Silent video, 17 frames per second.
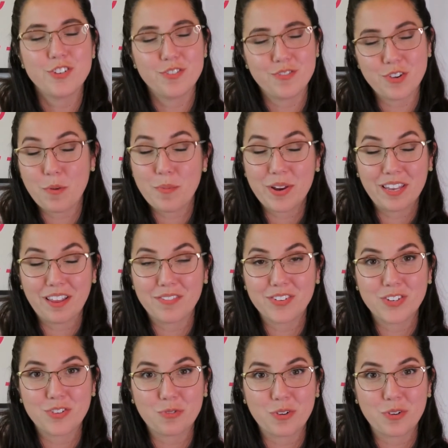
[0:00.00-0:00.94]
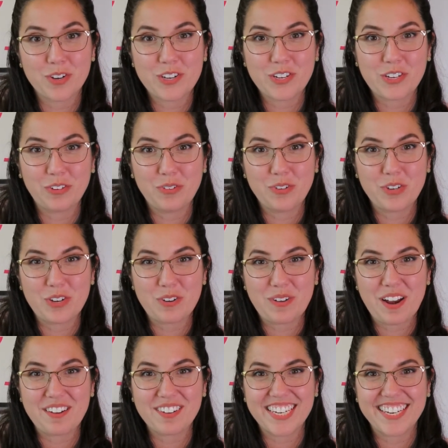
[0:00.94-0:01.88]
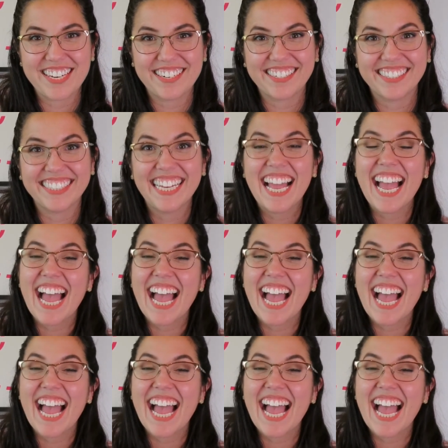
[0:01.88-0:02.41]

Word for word: You know we love a storage solution around here.